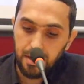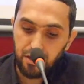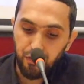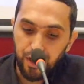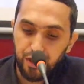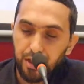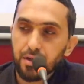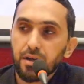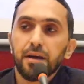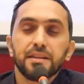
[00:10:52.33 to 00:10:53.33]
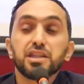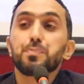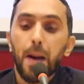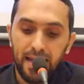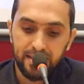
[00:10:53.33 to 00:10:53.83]
function.
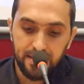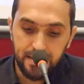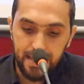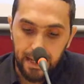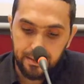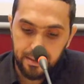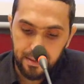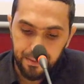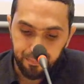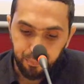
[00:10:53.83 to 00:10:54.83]
Despite that,